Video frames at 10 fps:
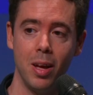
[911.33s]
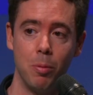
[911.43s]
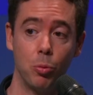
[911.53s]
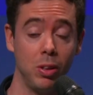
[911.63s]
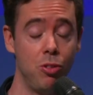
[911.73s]

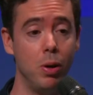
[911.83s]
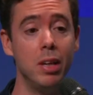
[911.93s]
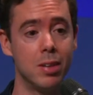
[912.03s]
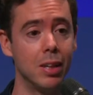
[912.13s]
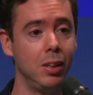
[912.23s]
But what is really
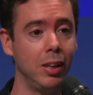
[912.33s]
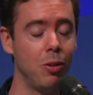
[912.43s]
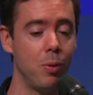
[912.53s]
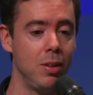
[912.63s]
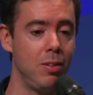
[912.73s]
exciting
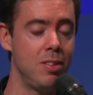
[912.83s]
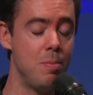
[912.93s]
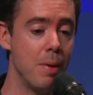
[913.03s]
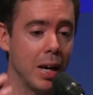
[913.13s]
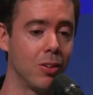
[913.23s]
in what it
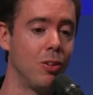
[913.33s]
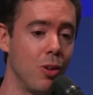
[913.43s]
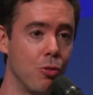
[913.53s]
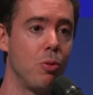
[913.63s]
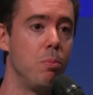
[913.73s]
impacts
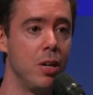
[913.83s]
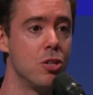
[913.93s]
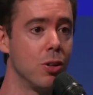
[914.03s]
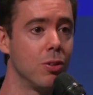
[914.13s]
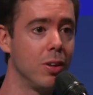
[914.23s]
downstream
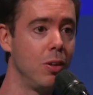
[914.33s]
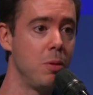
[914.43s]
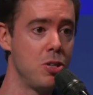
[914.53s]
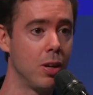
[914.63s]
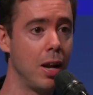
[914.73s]
patient and the
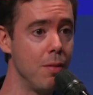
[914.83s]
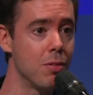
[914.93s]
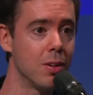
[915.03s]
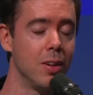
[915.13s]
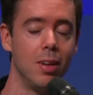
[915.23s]
patient
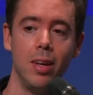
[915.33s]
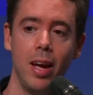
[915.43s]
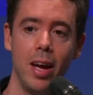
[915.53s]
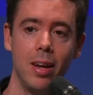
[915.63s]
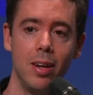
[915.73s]
lives.
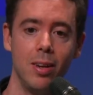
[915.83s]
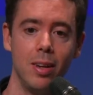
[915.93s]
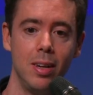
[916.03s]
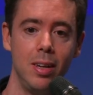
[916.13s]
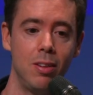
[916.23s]

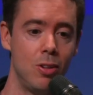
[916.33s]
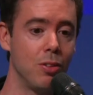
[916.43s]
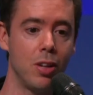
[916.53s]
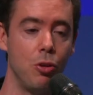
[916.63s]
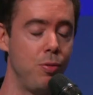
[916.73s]
And it's not
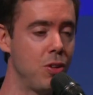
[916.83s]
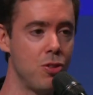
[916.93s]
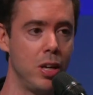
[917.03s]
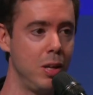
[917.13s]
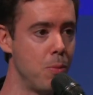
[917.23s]
science
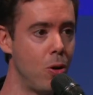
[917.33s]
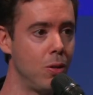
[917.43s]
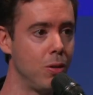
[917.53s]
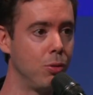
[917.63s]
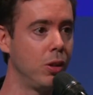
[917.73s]
fiction anymore.
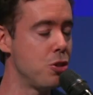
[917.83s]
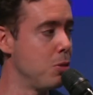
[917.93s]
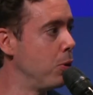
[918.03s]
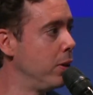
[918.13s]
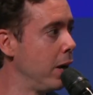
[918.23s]

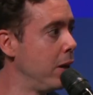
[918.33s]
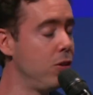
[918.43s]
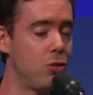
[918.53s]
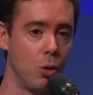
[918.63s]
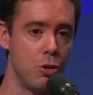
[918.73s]
Foundation model in
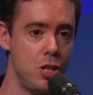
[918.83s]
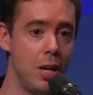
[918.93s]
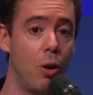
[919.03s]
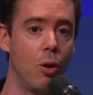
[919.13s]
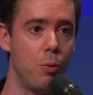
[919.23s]
histology
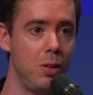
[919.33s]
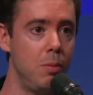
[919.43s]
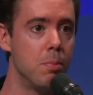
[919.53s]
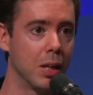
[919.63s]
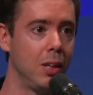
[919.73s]
are already
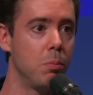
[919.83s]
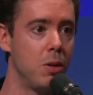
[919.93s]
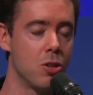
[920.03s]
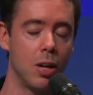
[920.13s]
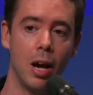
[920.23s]
impacting
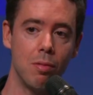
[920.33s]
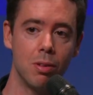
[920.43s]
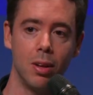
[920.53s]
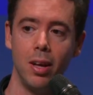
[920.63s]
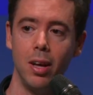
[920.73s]
patient life.
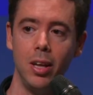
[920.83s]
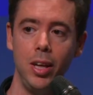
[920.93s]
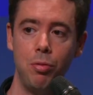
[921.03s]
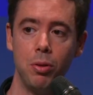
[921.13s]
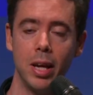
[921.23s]

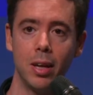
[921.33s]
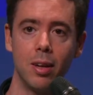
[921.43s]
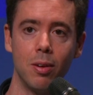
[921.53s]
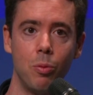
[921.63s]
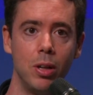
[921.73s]
If you
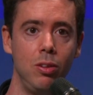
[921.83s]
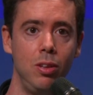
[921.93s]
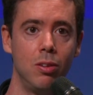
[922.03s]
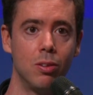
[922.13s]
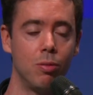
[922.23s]
take one
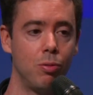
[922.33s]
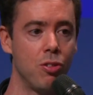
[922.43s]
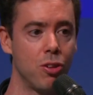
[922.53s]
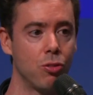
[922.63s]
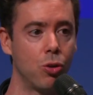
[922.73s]
disease, for
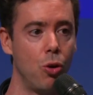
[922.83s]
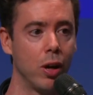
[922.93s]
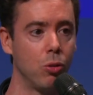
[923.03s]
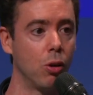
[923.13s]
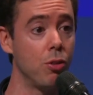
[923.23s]
instance,
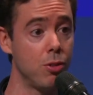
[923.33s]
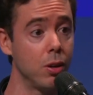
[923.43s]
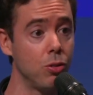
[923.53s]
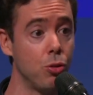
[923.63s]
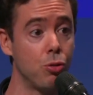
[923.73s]
colorectal cancer,
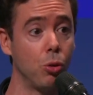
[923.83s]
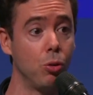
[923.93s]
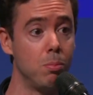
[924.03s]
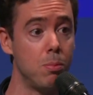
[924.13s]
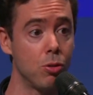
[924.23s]
it's the
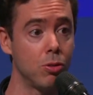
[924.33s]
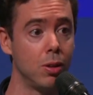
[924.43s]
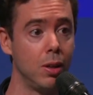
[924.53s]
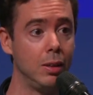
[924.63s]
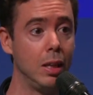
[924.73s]
second most
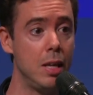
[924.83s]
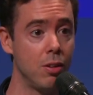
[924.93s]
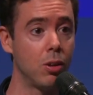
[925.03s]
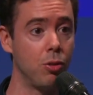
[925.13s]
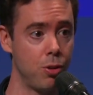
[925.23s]

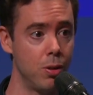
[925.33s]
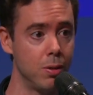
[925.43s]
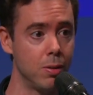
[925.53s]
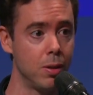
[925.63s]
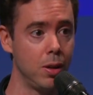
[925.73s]
deadliest cancer
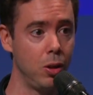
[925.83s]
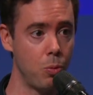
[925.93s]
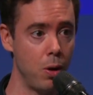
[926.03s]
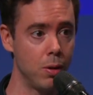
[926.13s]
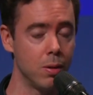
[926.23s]
in the
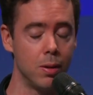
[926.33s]
world.